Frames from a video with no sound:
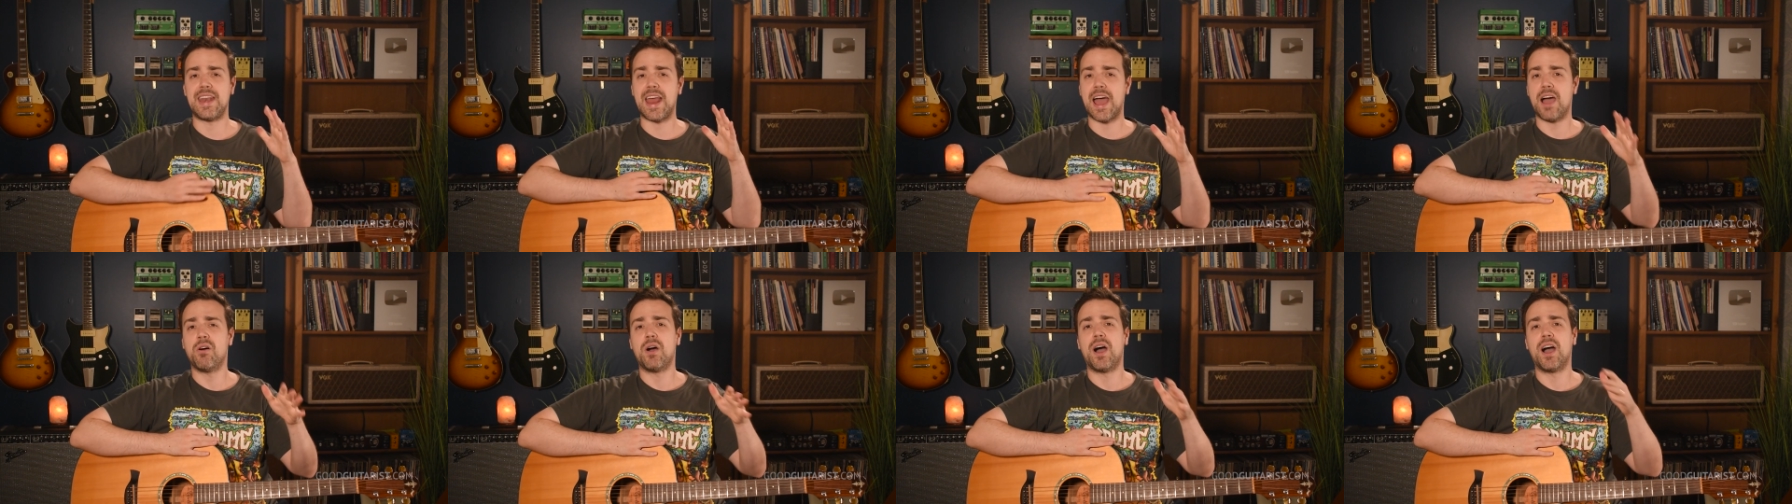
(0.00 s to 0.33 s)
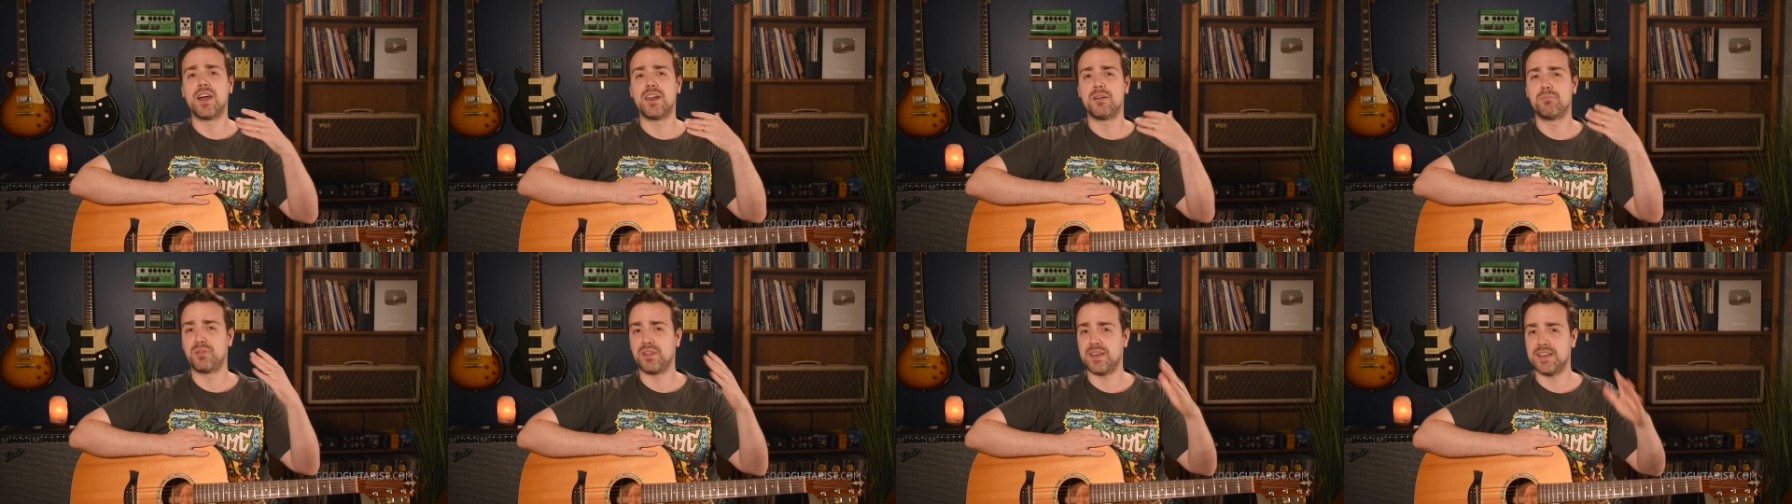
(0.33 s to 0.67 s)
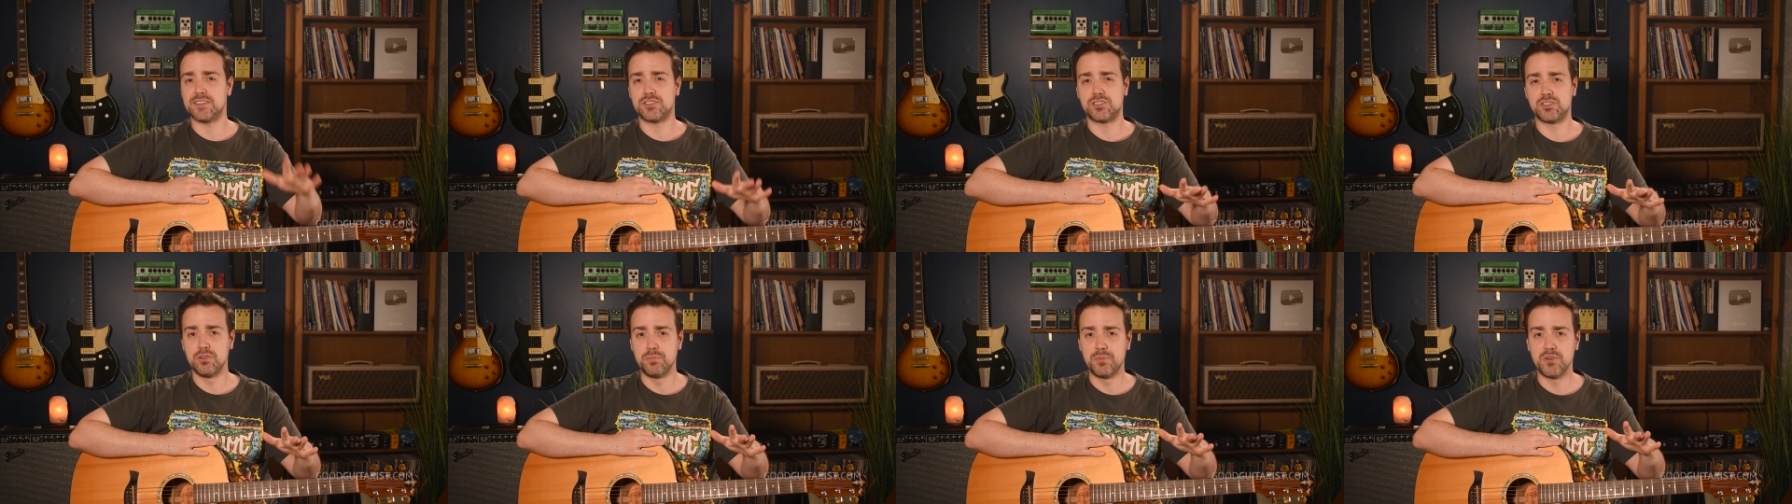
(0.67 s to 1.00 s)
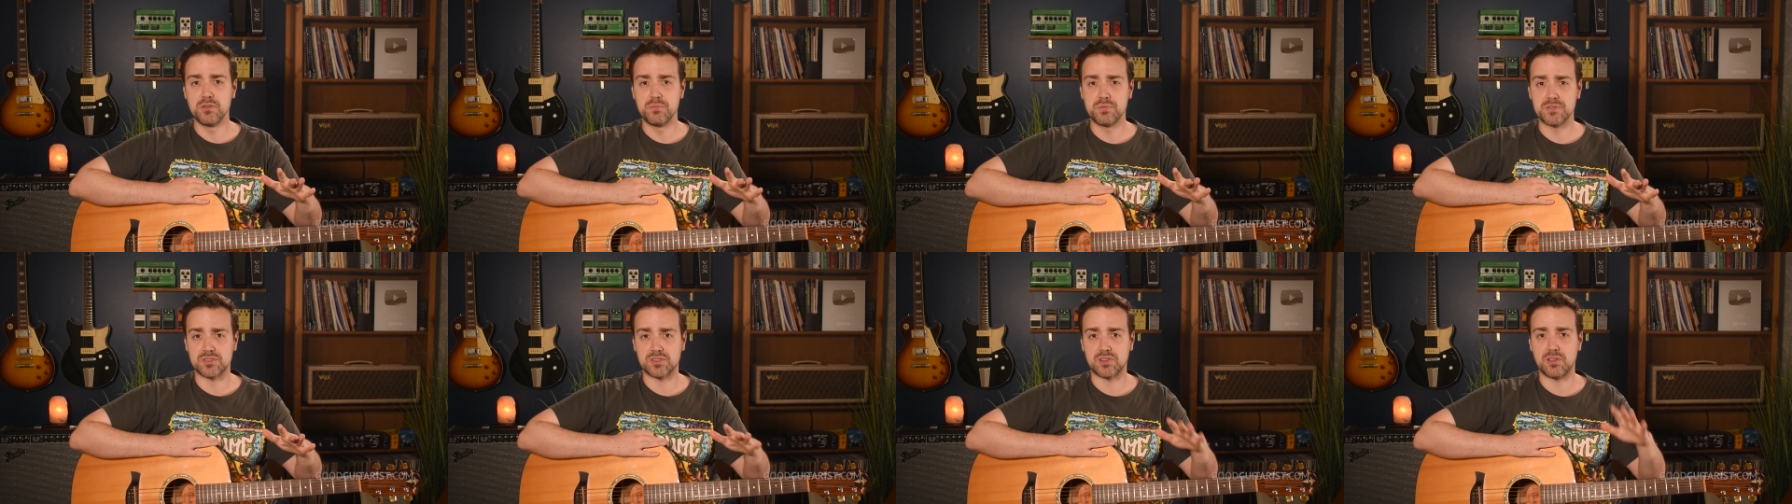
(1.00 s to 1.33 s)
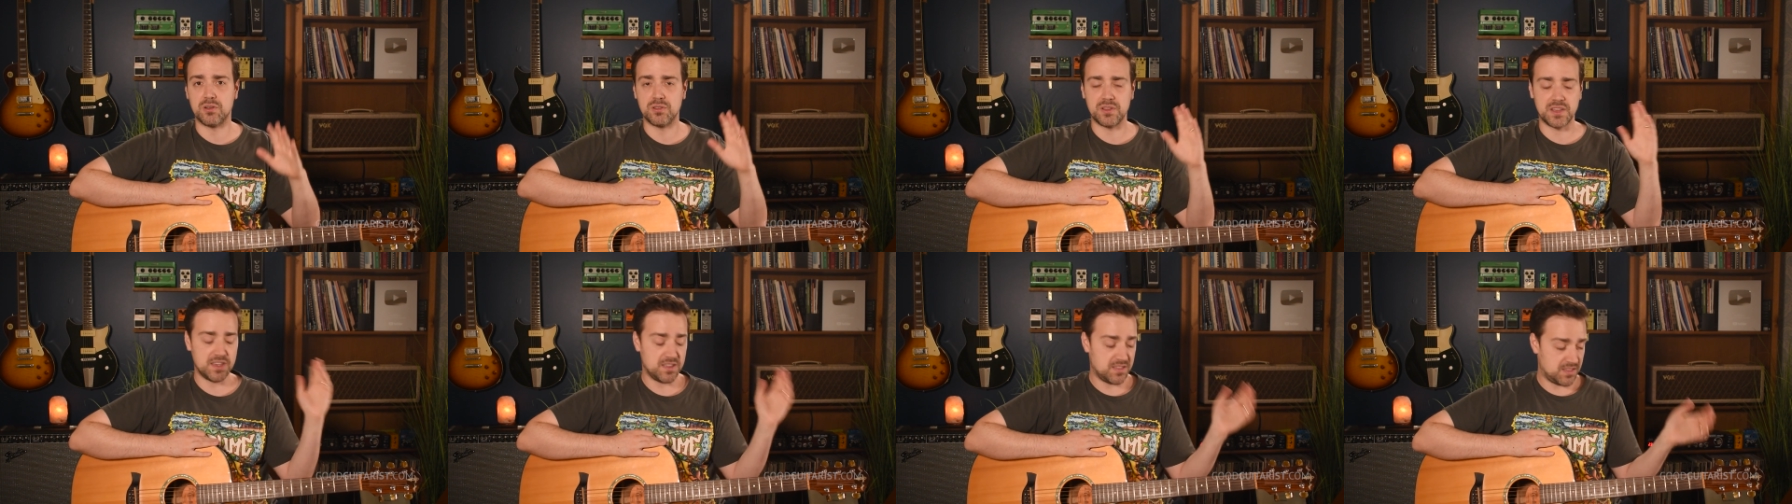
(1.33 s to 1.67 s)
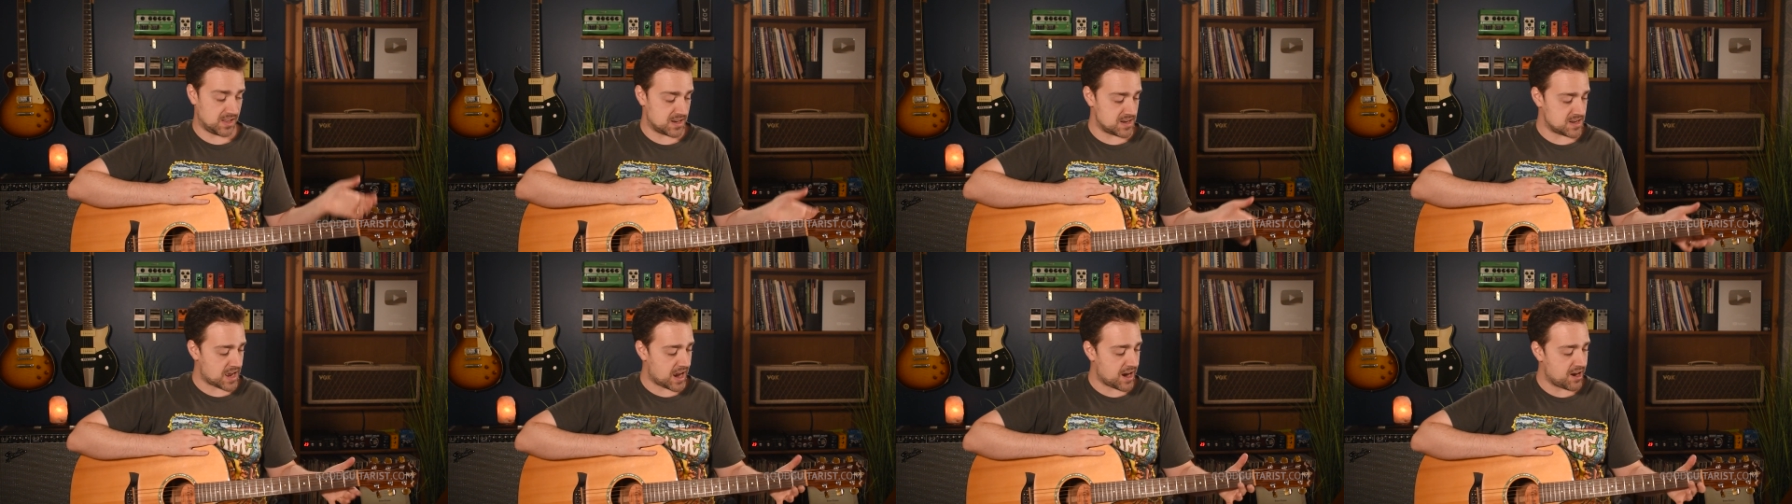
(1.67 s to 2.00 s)
And now I'm going to play it super duper slowly,
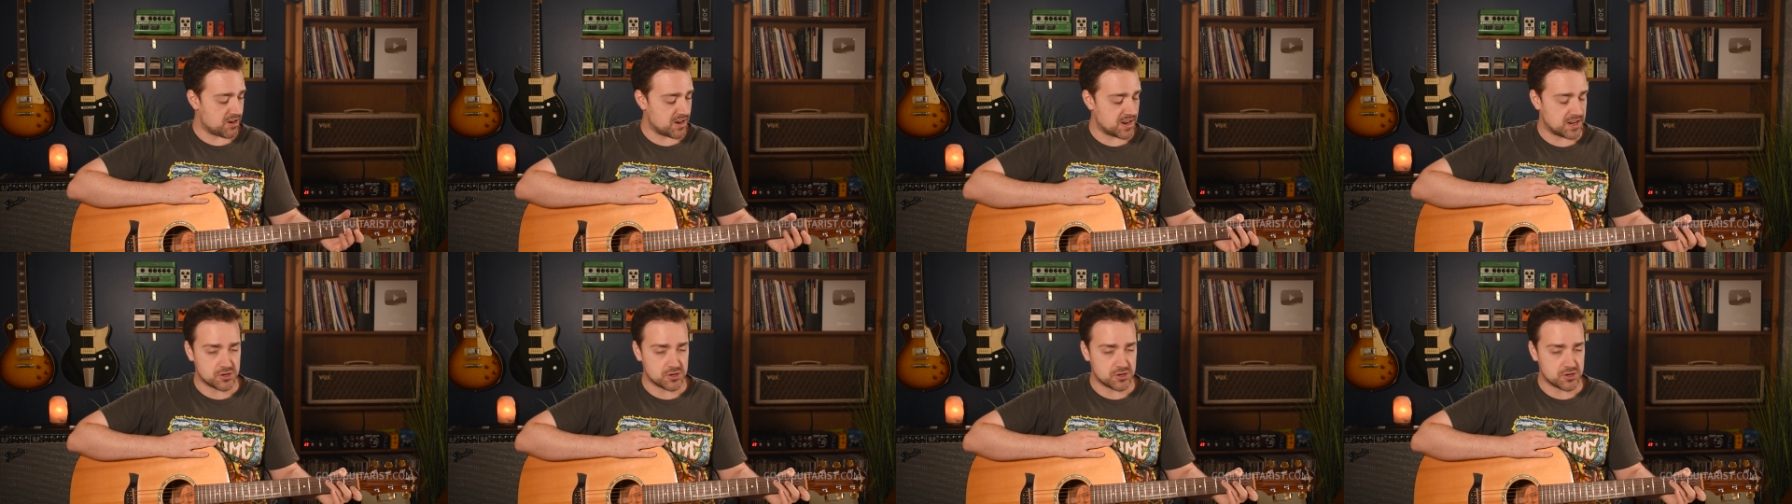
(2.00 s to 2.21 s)
the entire